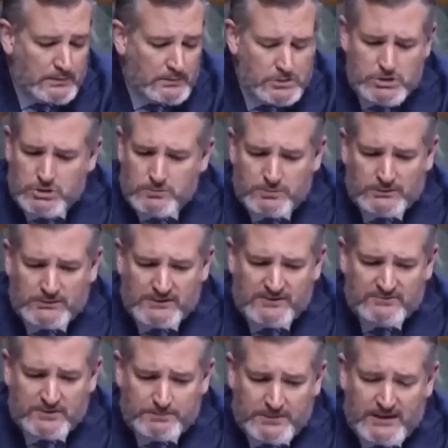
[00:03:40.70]
Do you
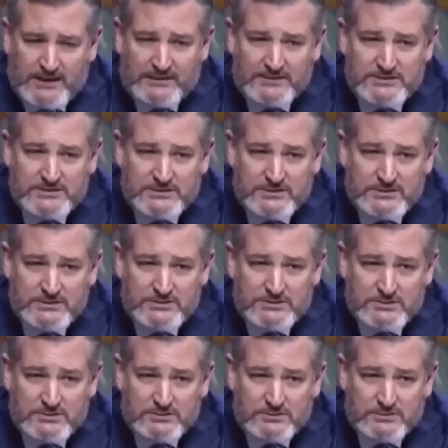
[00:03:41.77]
believe the policies